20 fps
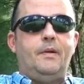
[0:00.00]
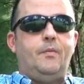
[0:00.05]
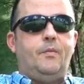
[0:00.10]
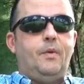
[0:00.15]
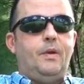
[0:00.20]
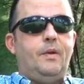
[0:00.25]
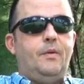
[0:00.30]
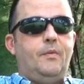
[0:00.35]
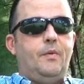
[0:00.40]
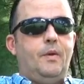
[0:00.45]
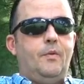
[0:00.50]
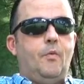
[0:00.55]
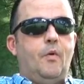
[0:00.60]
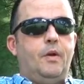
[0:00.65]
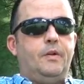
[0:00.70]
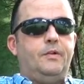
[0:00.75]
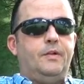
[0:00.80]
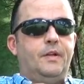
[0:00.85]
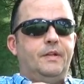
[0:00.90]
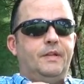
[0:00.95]
We
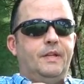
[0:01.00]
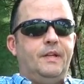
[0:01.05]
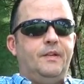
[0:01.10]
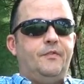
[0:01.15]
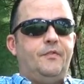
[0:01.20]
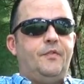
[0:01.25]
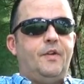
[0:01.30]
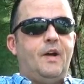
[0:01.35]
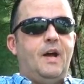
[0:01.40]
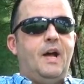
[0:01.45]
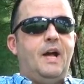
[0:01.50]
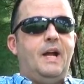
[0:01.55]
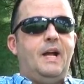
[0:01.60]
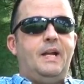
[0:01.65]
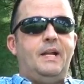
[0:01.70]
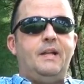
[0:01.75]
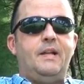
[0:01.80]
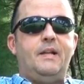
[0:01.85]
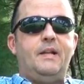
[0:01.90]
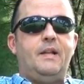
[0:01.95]
want to
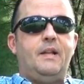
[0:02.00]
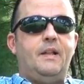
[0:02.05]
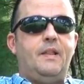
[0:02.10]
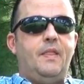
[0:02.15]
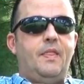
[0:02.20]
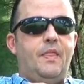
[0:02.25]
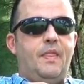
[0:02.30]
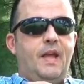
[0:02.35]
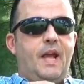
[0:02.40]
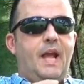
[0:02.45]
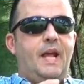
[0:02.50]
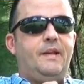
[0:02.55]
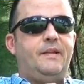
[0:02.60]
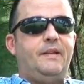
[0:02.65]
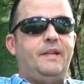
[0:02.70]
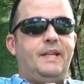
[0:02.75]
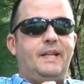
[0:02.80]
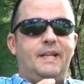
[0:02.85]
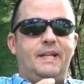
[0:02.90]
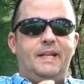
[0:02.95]
identify that
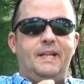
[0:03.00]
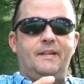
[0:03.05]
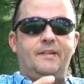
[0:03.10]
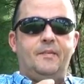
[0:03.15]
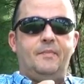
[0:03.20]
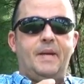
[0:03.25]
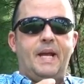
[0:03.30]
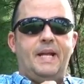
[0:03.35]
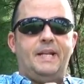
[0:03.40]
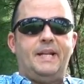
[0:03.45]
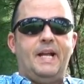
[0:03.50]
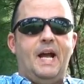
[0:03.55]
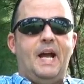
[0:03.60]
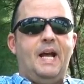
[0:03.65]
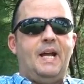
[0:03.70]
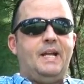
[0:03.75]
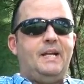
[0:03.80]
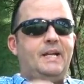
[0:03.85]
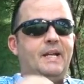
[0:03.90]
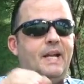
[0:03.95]
it is a bad
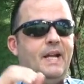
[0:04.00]
guy,